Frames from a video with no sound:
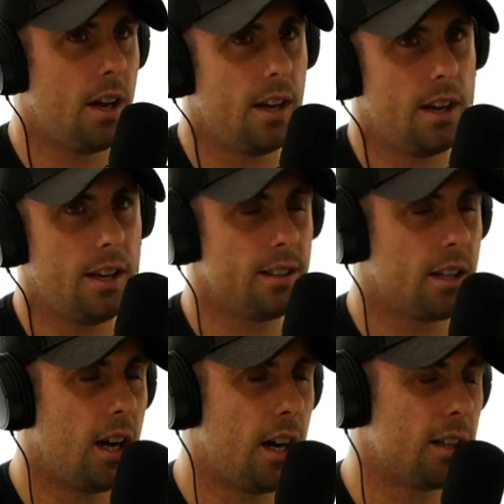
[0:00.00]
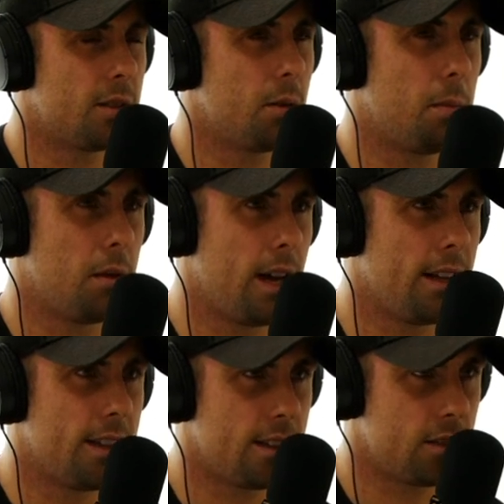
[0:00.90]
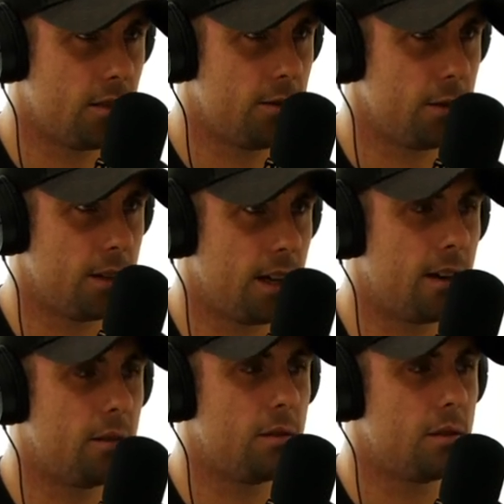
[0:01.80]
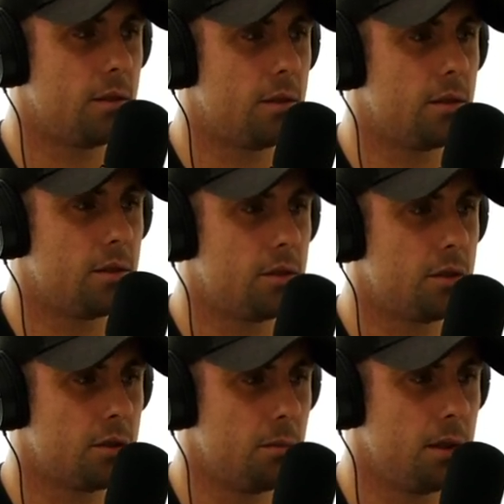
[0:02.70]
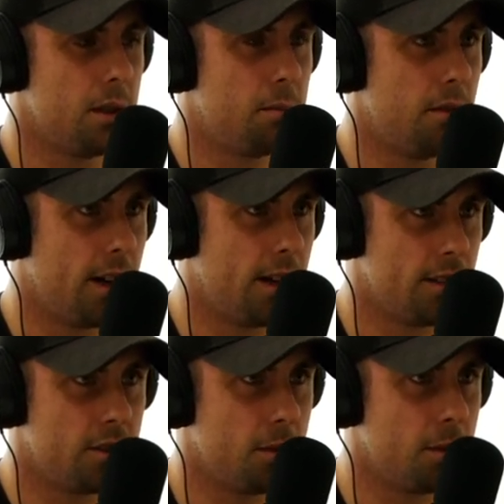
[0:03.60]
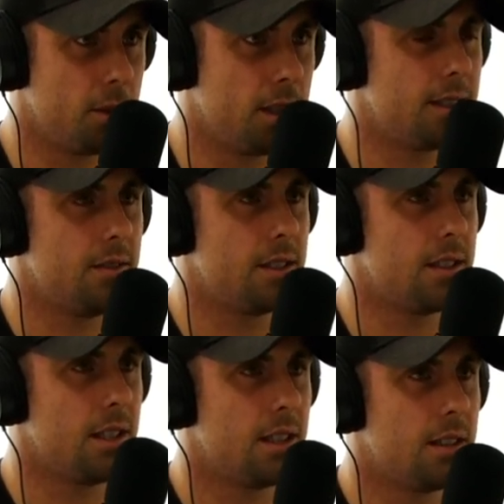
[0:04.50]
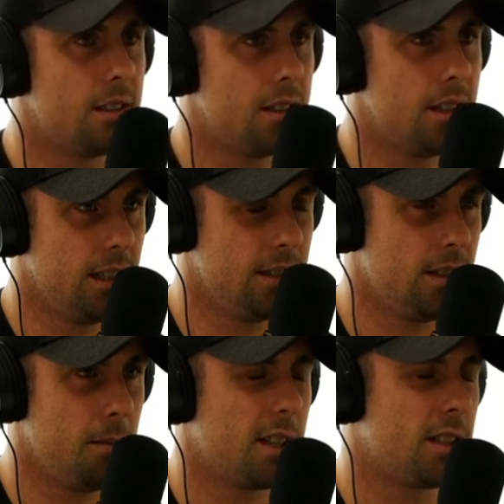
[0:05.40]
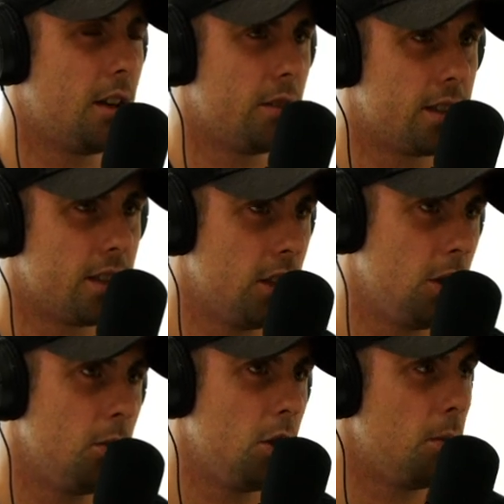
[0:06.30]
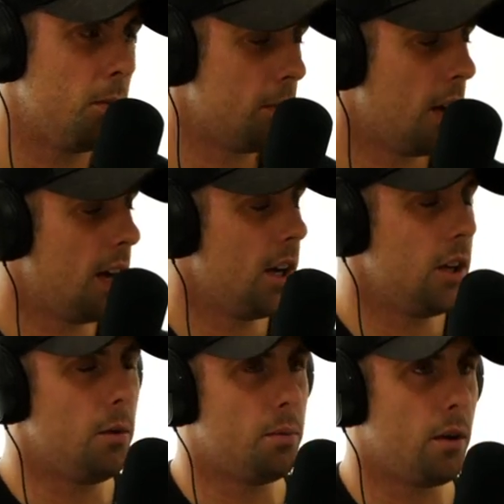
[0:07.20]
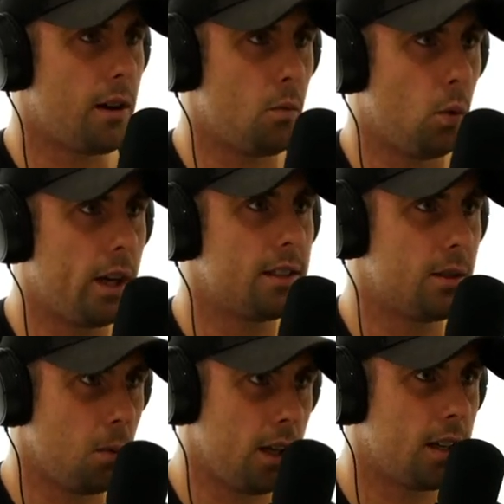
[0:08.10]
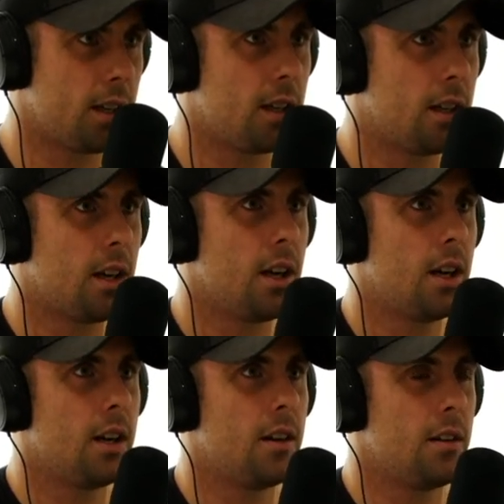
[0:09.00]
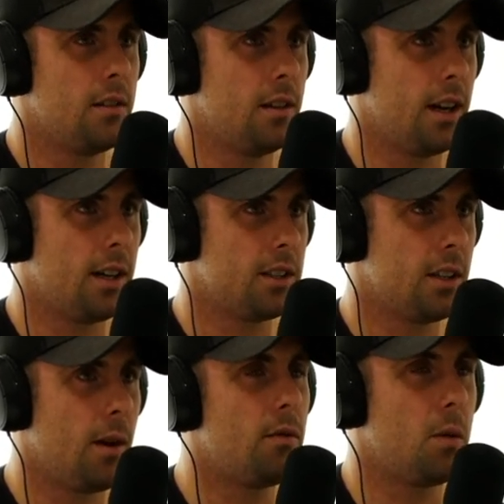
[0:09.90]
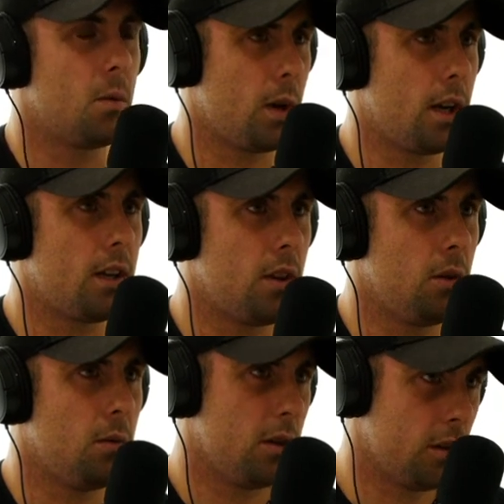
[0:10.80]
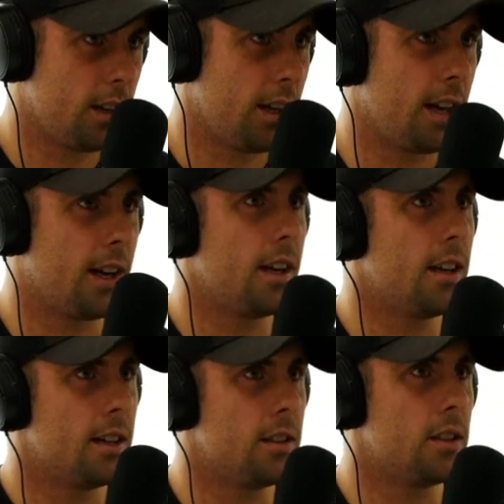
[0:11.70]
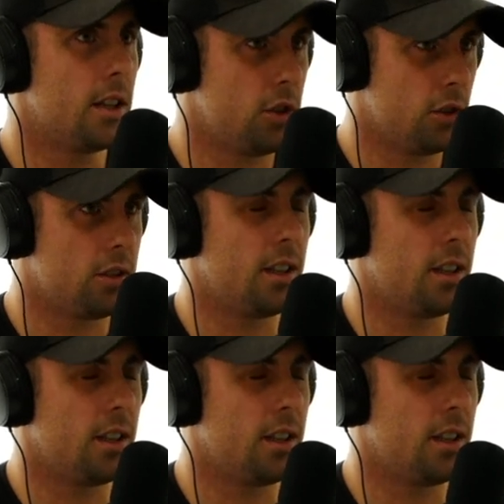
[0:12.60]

it's hard to apply this stuff without somebody providing some objectivity into the mix. And obviously, you program week to week, right? So every week you are looking at it and adjusting it